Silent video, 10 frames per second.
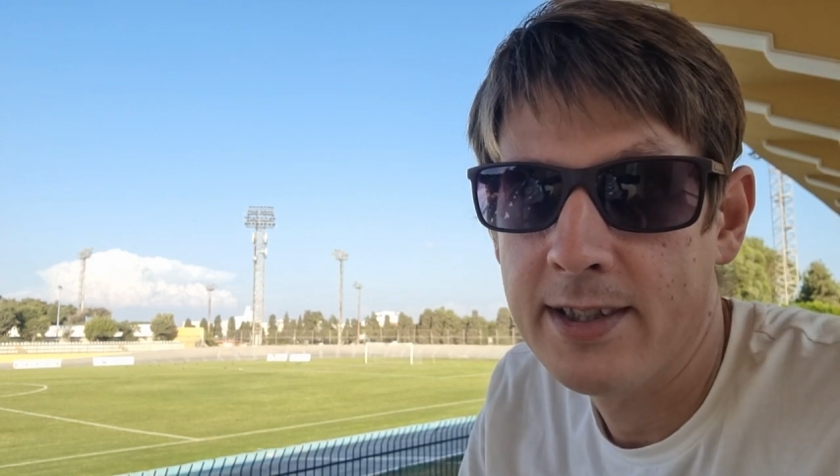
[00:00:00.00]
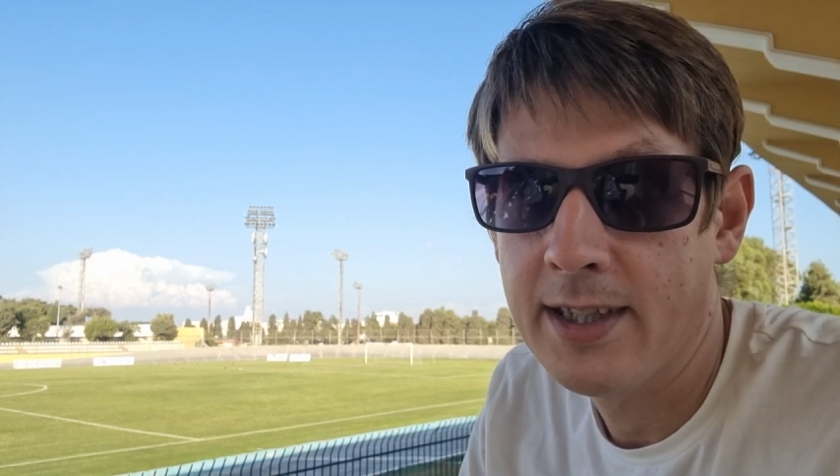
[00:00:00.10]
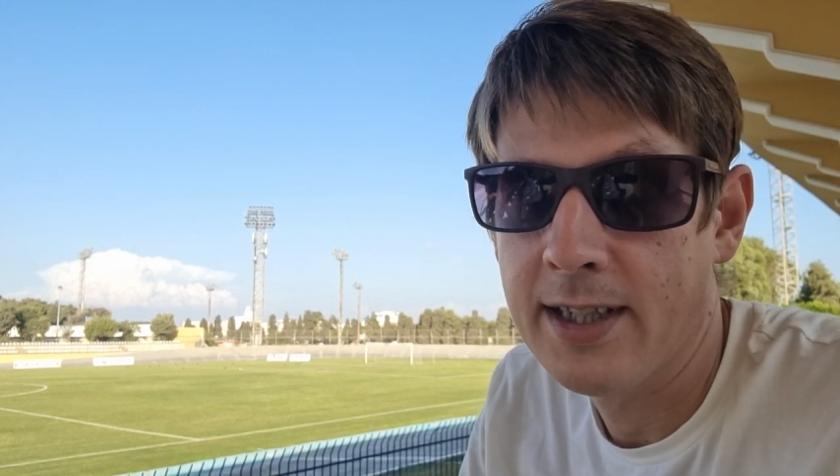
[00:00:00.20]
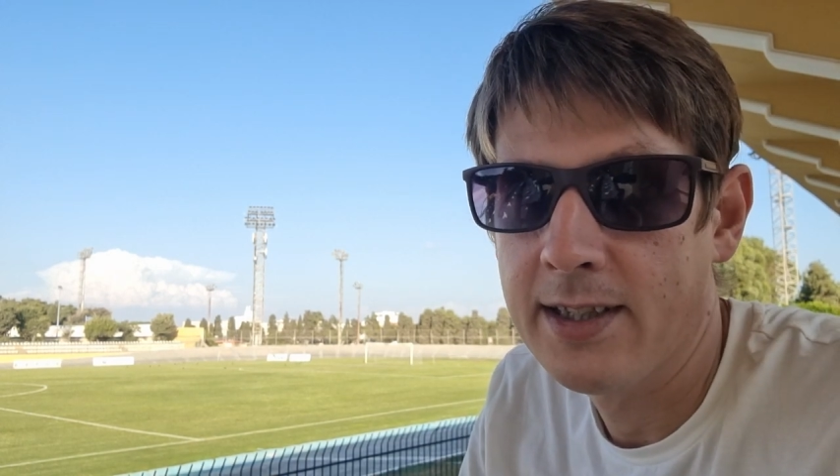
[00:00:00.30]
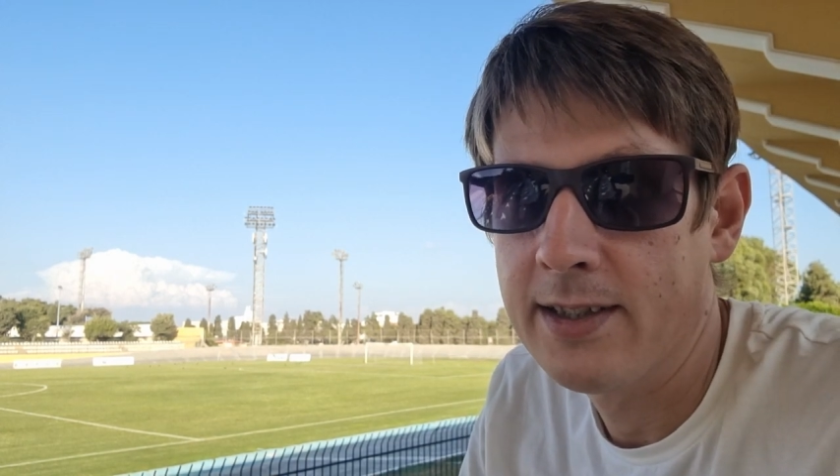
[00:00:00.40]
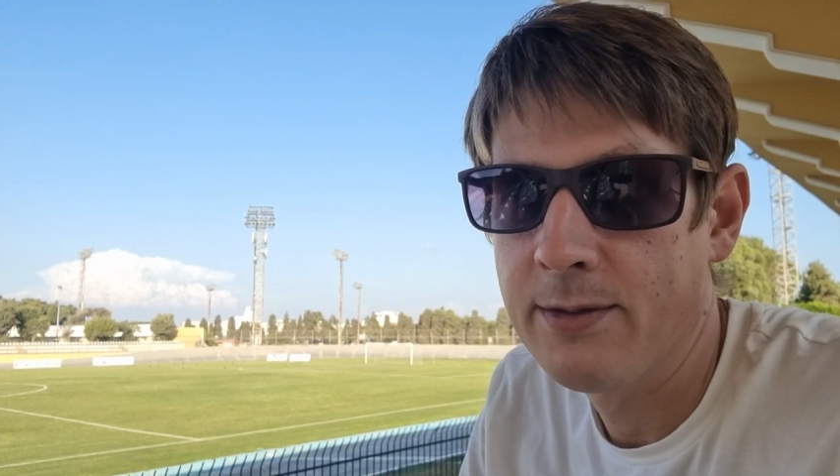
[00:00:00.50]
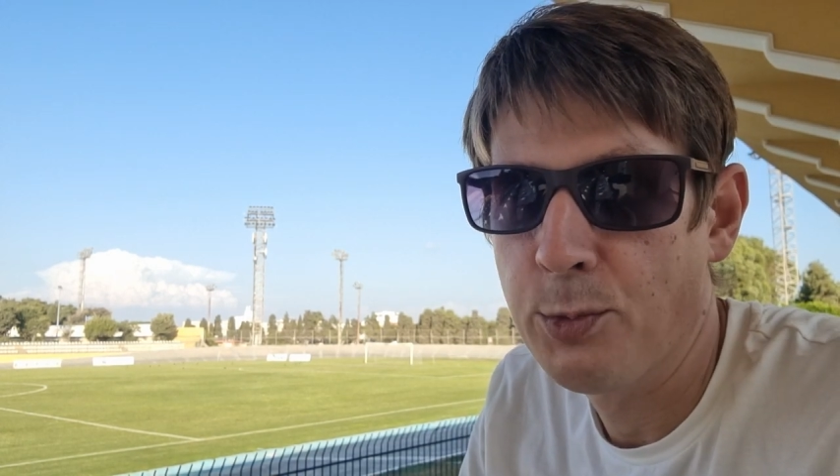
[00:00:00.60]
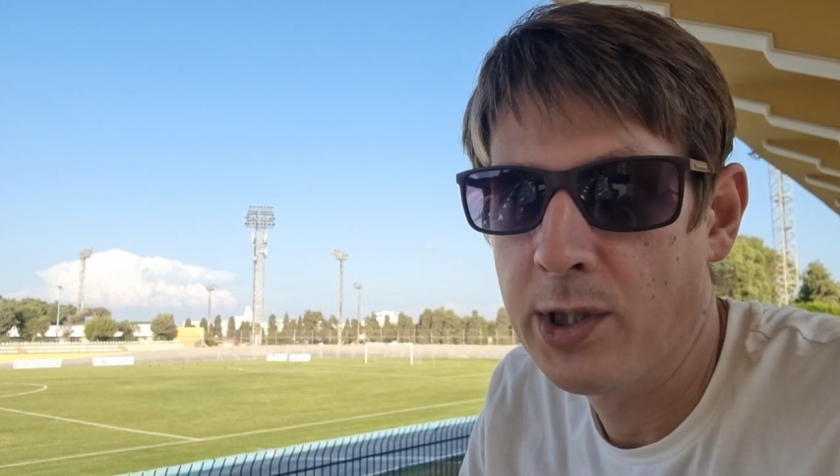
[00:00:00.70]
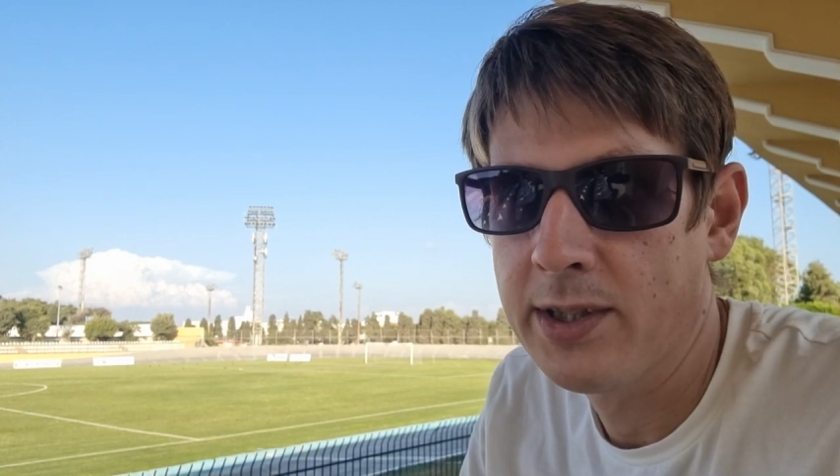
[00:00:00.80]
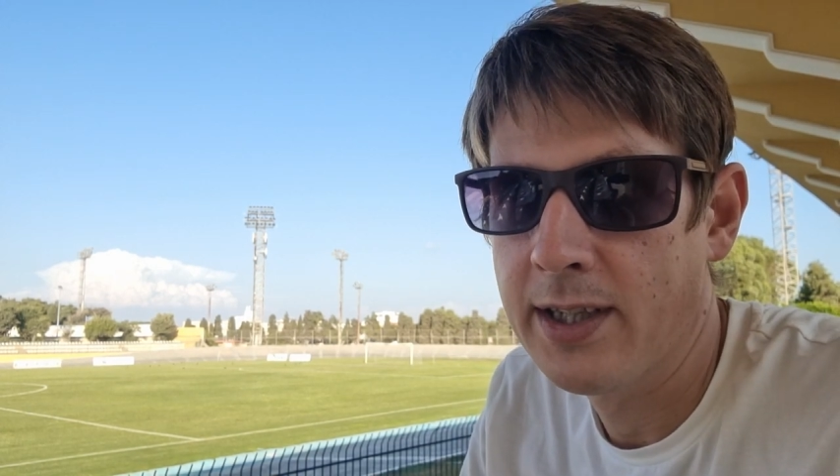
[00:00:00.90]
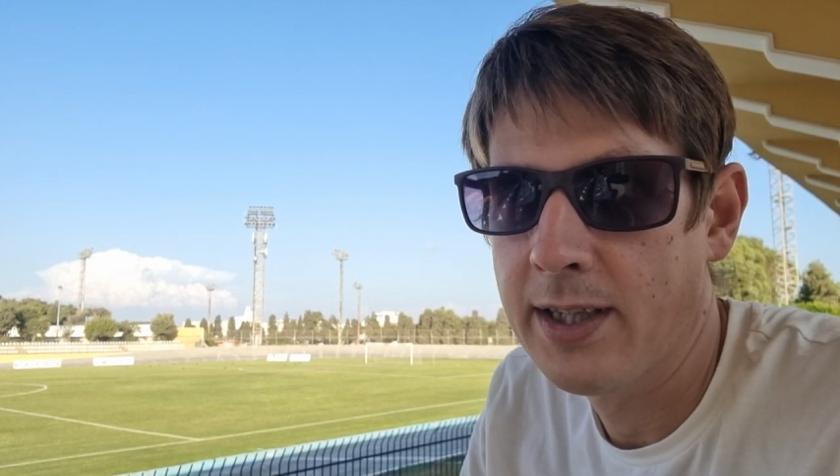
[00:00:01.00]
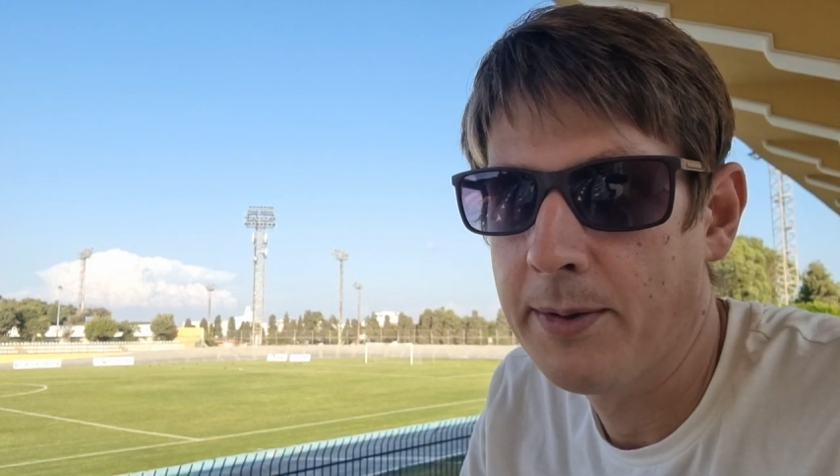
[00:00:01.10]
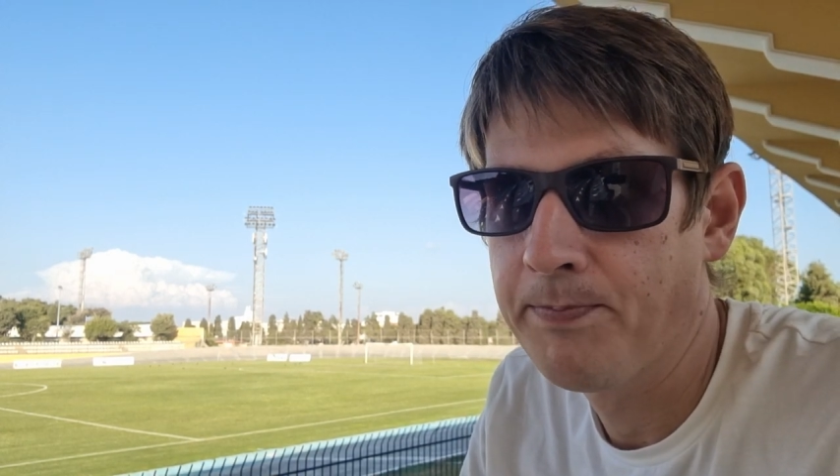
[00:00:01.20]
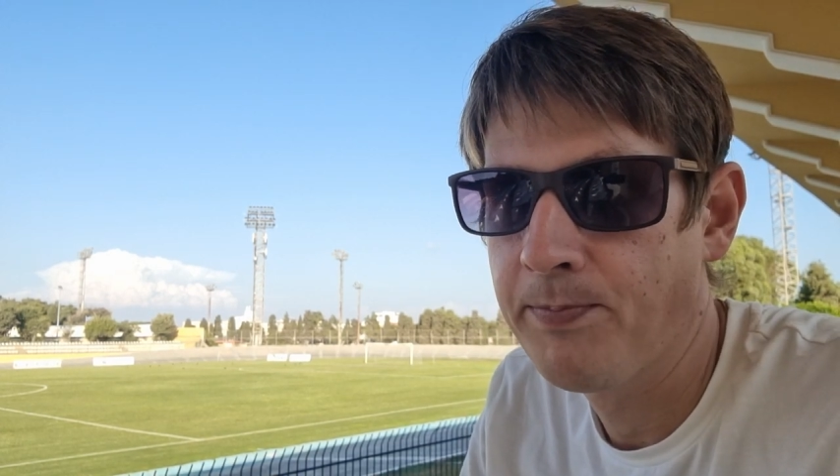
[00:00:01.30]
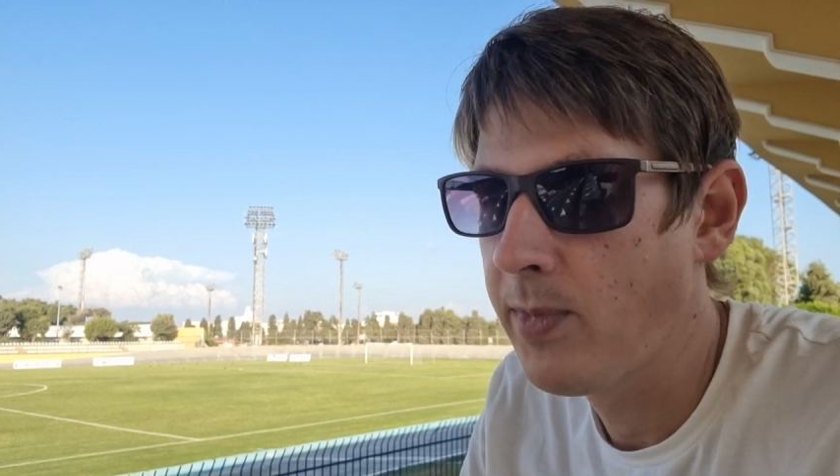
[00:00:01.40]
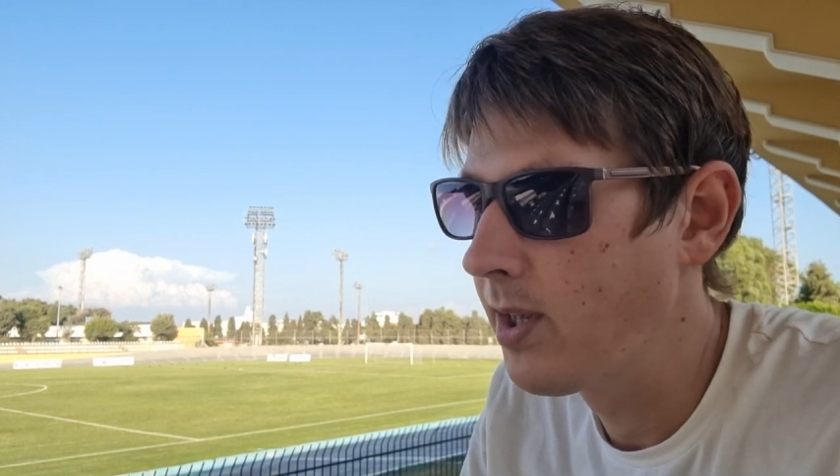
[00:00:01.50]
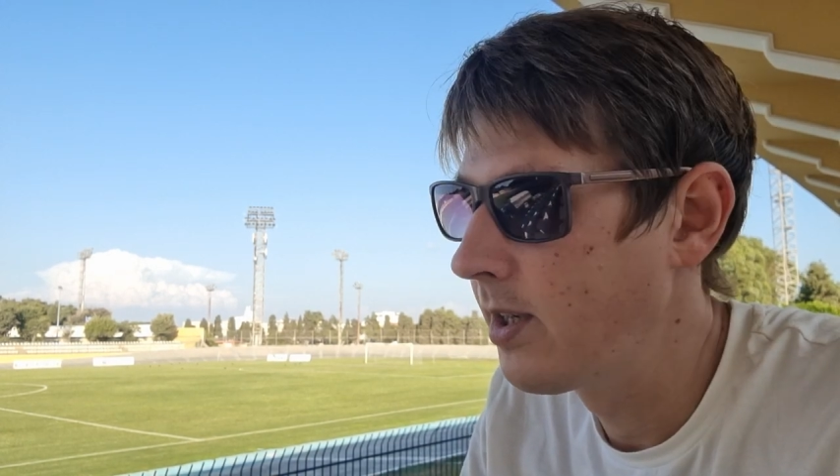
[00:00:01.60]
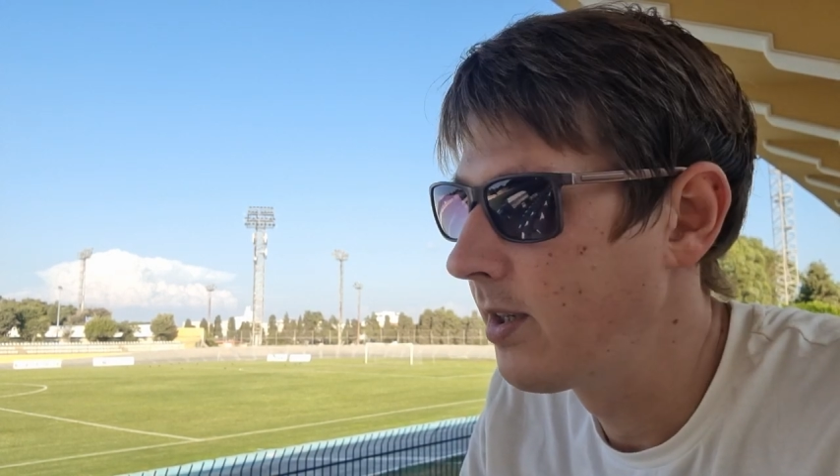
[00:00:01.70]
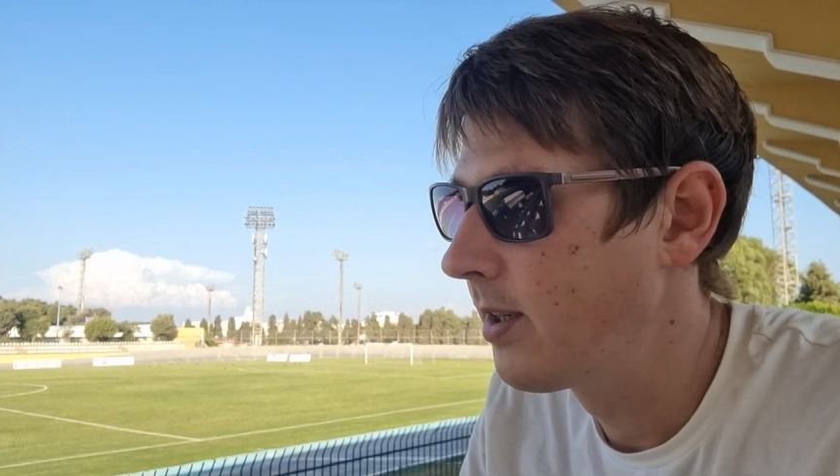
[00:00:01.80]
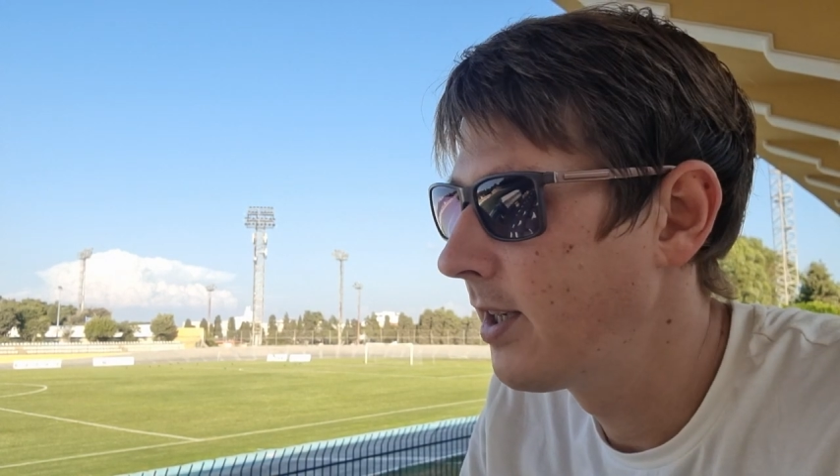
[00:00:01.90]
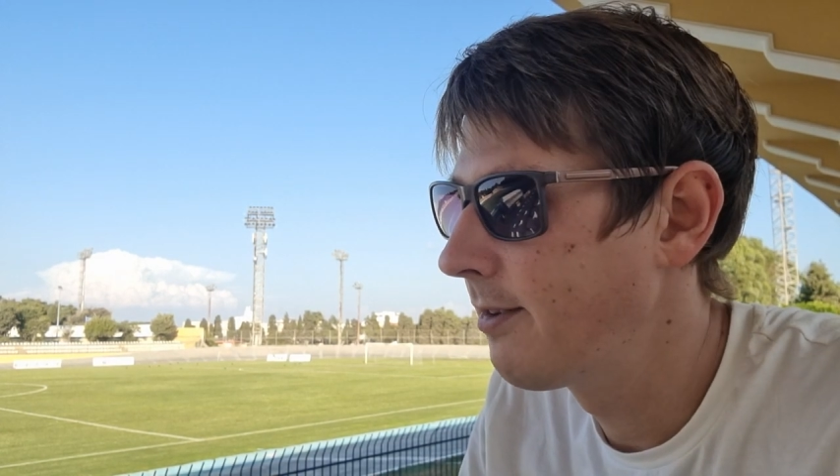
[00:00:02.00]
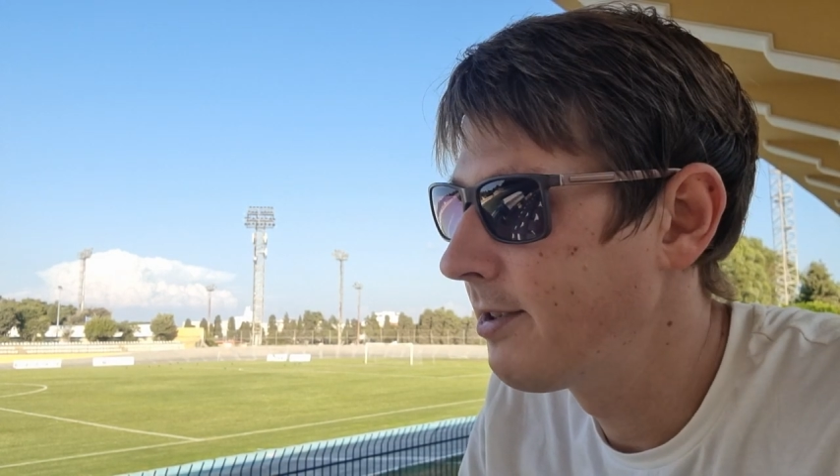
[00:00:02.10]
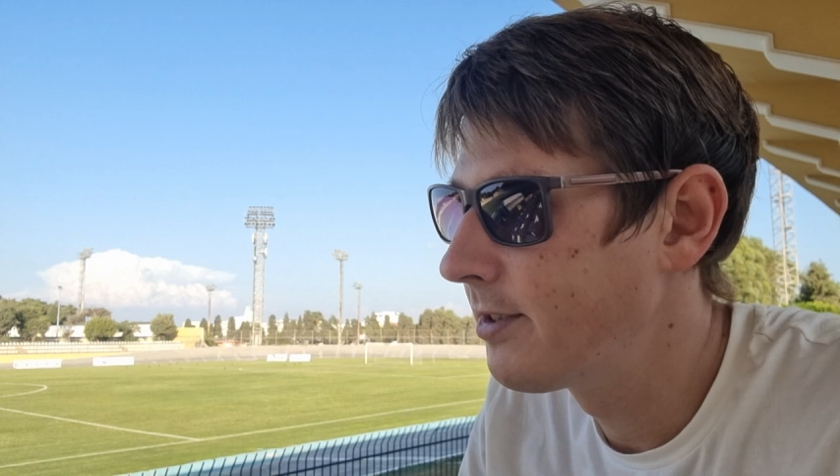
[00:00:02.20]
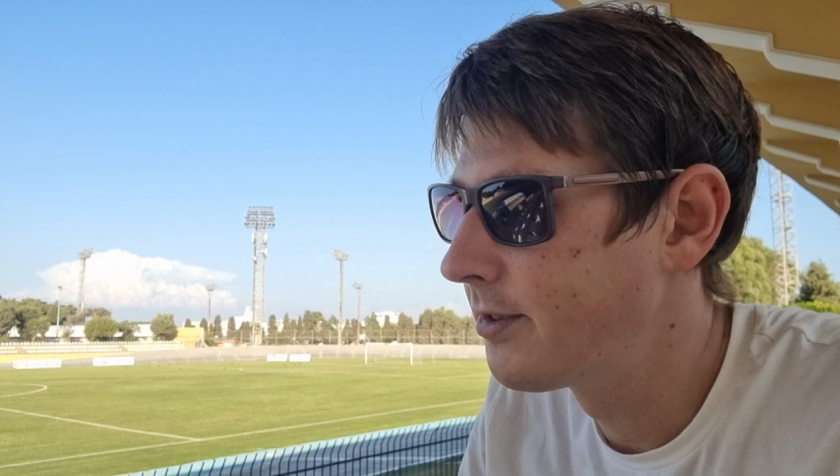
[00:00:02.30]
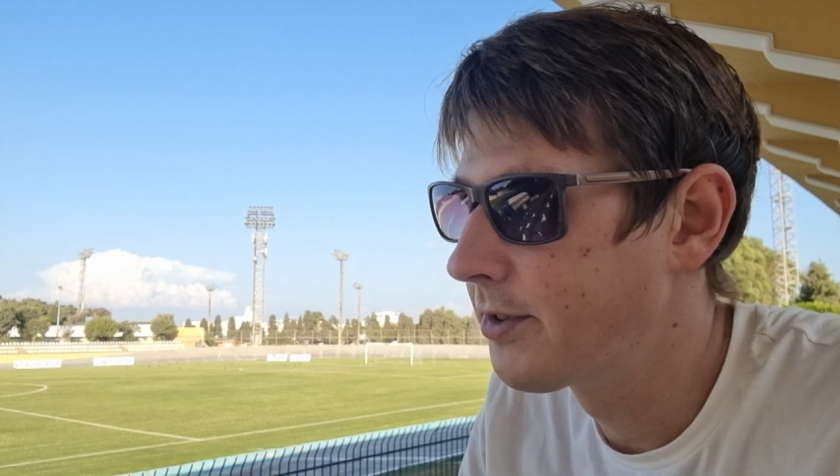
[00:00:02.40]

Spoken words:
And when the elevator